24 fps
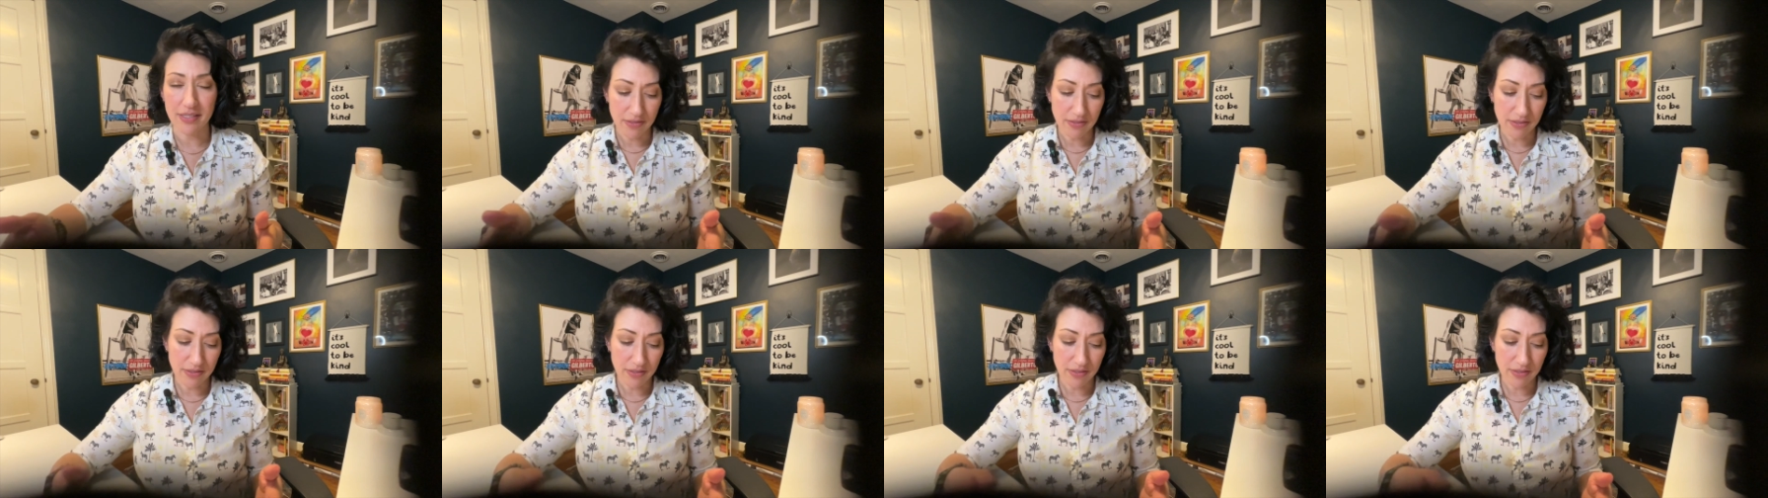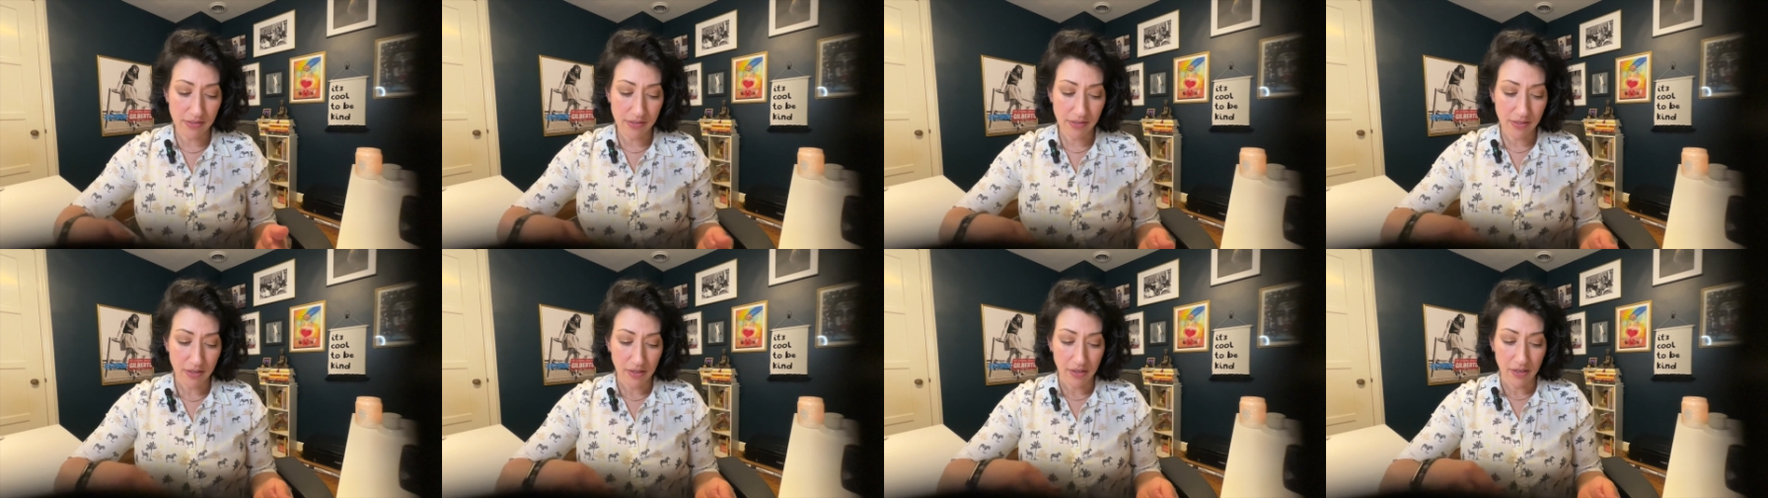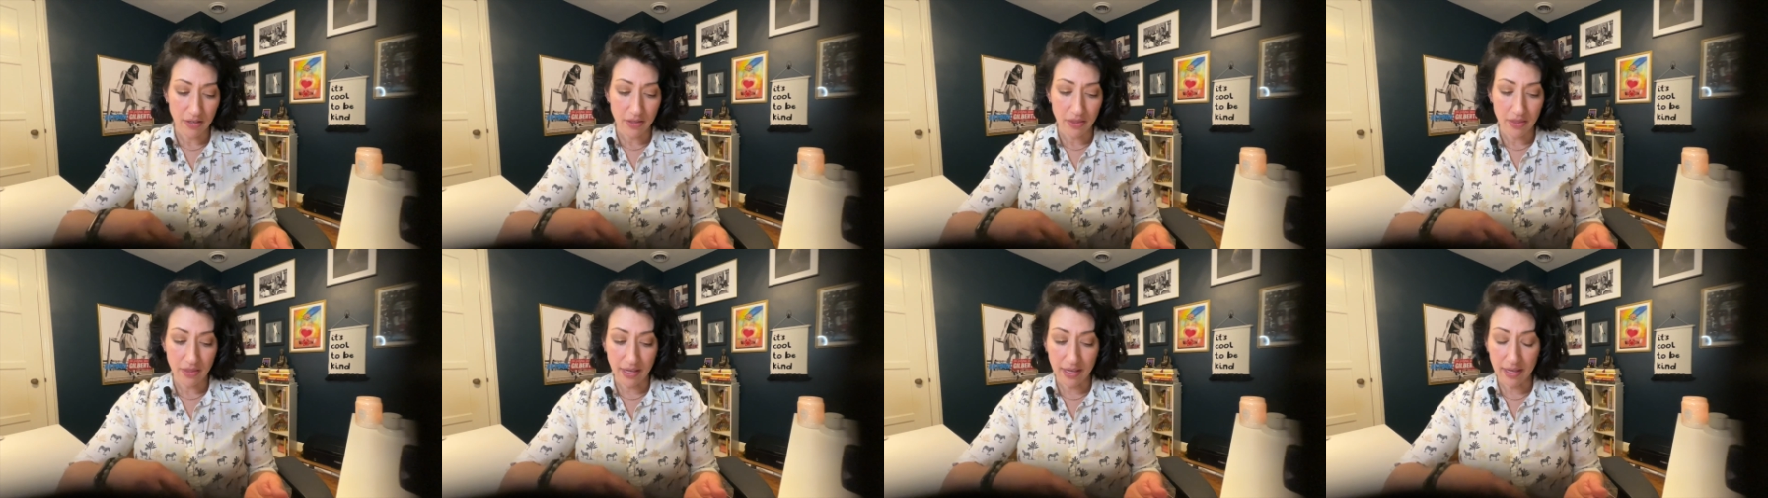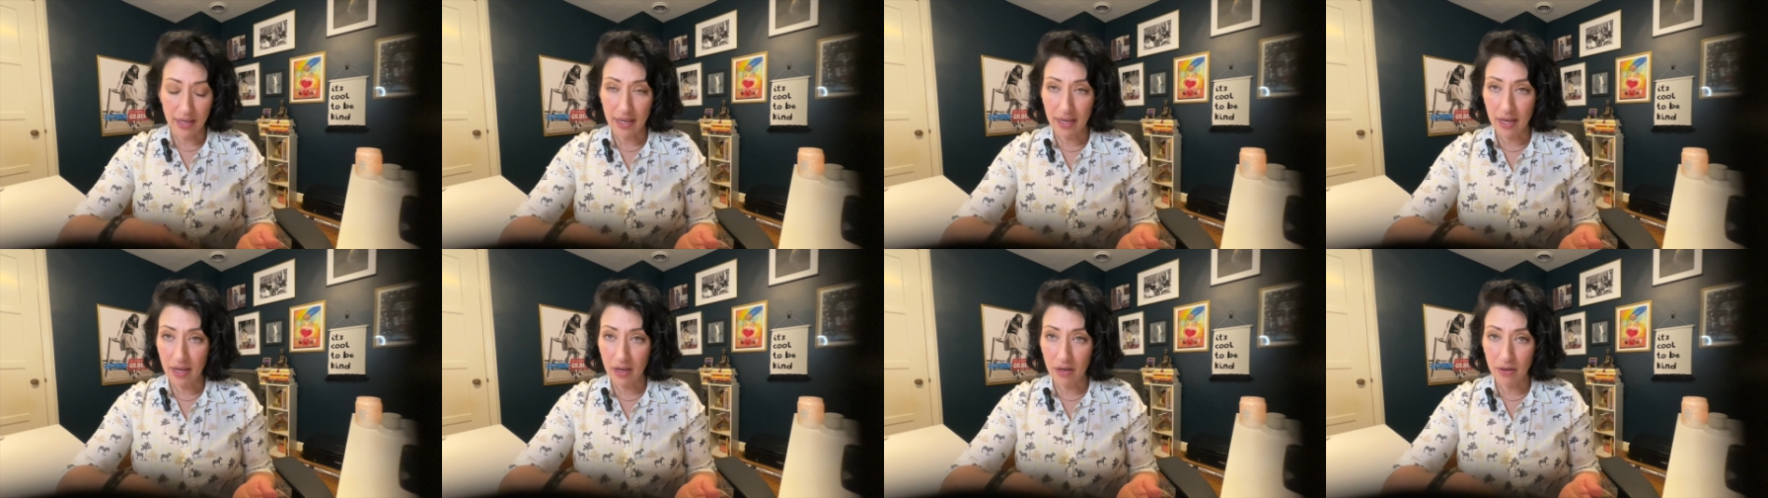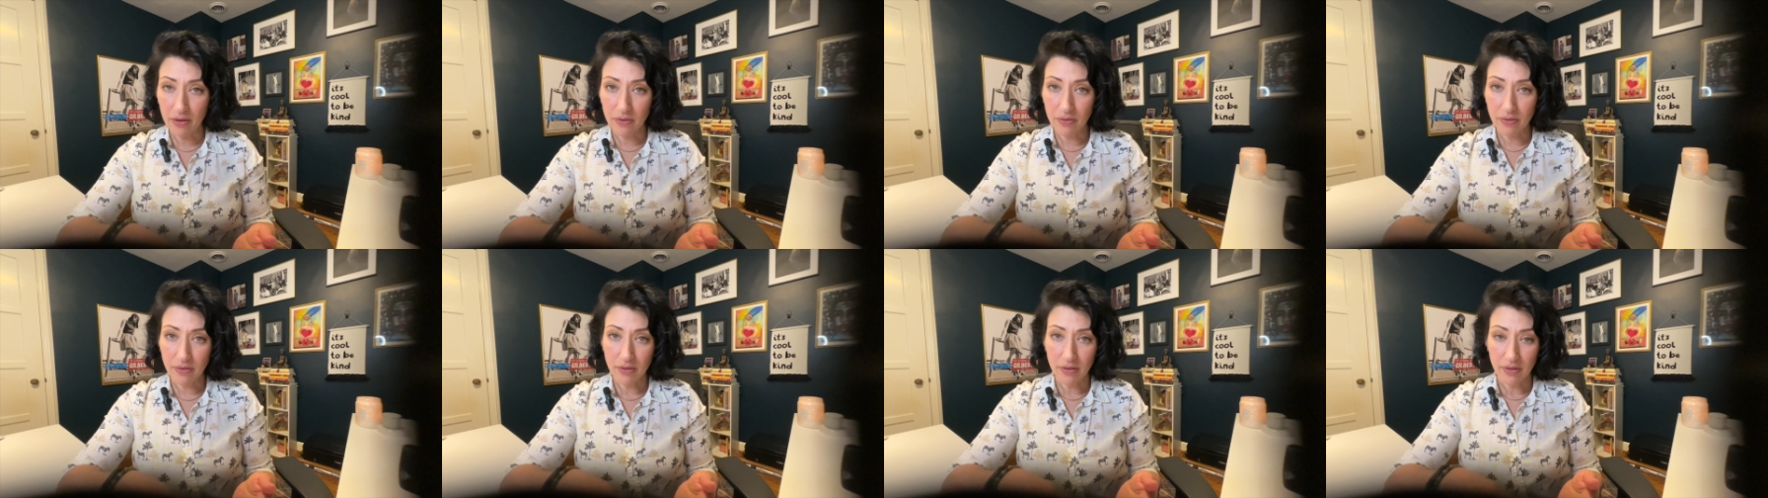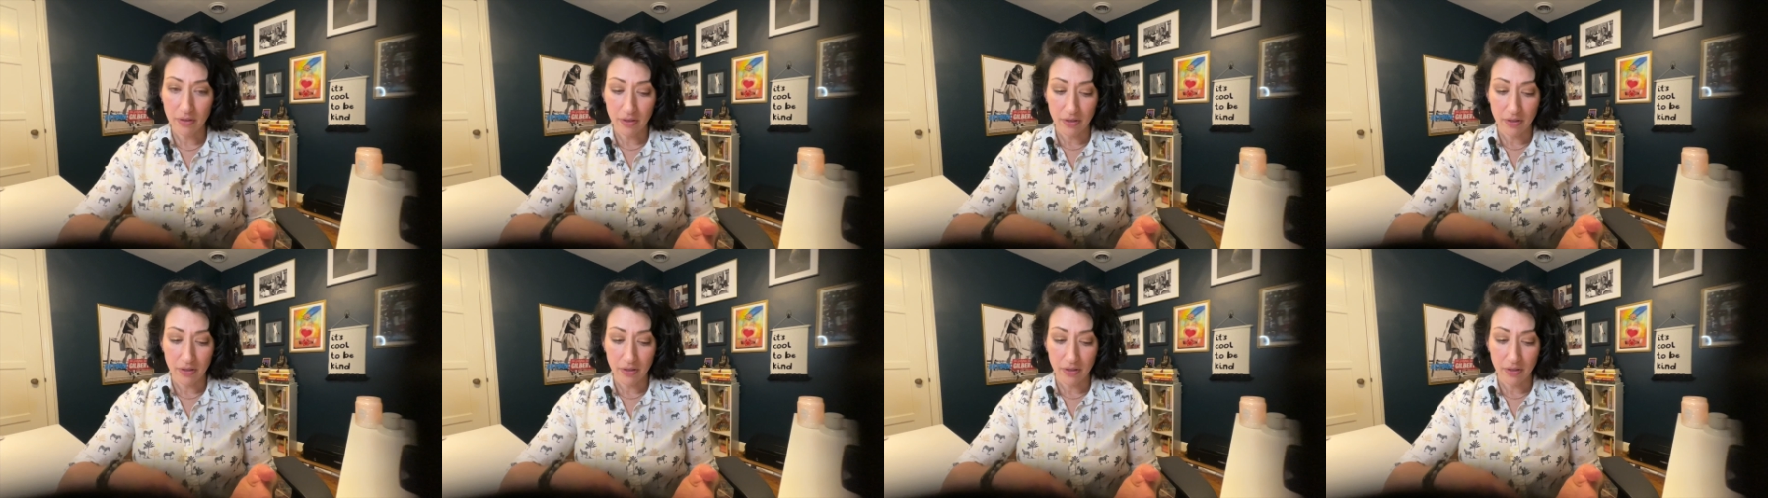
This is the how,